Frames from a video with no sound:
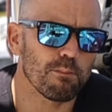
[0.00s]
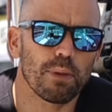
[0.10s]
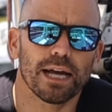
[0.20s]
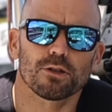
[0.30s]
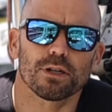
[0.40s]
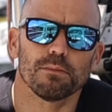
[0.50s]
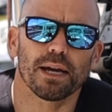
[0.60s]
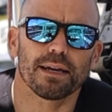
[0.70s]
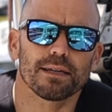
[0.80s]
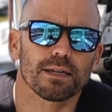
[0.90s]
battery
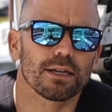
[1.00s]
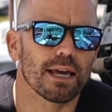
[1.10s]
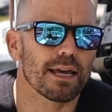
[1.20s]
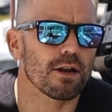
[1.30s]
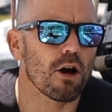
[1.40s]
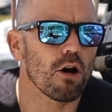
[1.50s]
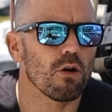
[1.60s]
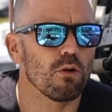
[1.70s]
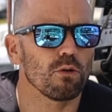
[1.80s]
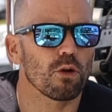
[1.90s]
bank can
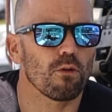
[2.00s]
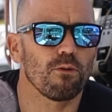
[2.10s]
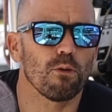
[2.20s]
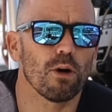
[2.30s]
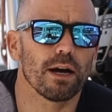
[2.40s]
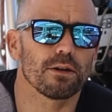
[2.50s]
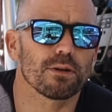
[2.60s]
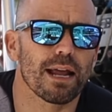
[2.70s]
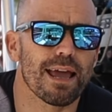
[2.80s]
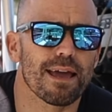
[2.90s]
hold
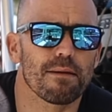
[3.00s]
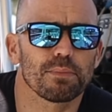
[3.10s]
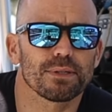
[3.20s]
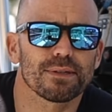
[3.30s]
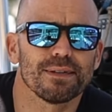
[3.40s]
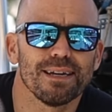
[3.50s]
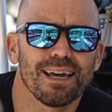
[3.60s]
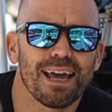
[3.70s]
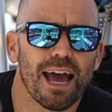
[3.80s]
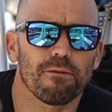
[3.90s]
400 amps
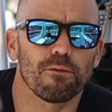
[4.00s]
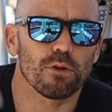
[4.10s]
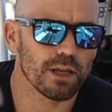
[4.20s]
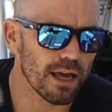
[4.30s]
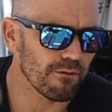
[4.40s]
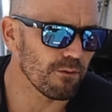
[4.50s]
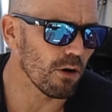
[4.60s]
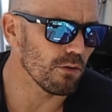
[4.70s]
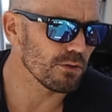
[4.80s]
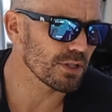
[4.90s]
at 48
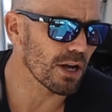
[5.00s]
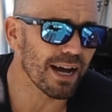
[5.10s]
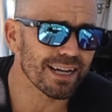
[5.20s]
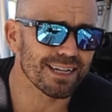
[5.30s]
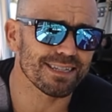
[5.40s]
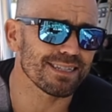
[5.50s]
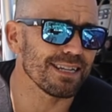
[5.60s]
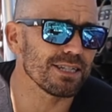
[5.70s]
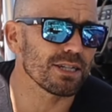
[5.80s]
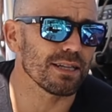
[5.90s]
volts, I can
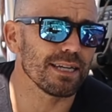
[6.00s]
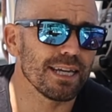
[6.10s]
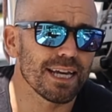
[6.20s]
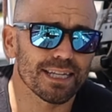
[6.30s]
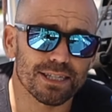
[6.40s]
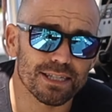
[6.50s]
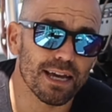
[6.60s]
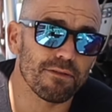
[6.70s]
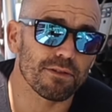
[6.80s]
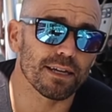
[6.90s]
essentially
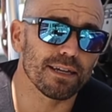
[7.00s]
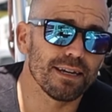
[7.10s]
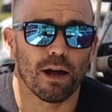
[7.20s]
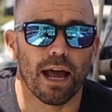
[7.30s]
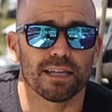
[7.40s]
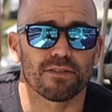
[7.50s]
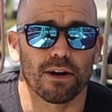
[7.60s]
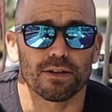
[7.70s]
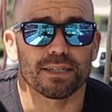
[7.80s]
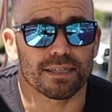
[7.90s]
safely, as
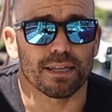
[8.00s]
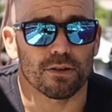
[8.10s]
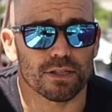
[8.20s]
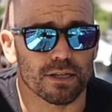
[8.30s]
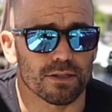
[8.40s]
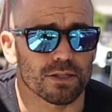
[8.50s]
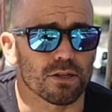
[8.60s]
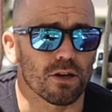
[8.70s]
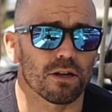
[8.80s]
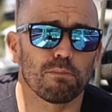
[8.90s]
far as the cells are
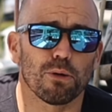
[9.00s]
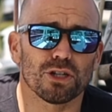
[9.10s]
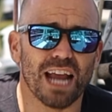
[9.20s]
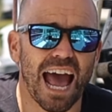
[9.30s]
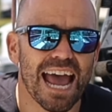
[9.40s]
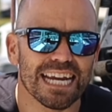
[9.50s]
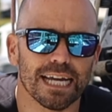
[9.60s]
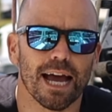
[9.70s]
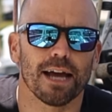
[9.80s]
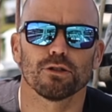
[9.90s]
concerned, push
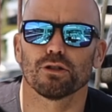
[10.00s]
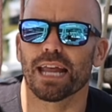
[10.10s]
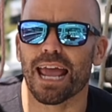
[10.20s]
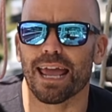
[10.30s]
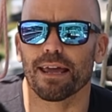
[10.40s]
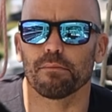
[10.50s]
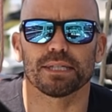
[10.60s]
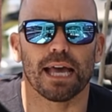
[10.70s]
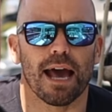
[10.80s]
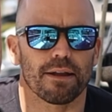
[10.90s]
800
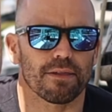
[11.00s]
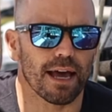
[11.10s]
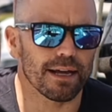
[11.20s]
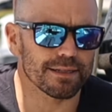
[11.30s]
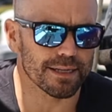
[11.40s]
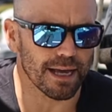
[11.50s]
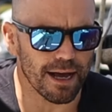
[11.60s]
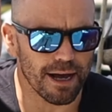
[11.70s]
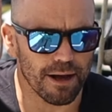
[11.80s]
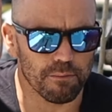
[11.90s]
amps out of that,
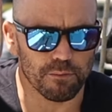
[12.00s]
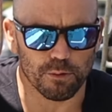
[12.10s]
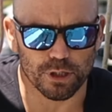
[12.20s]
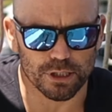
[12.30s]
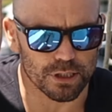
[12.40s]
which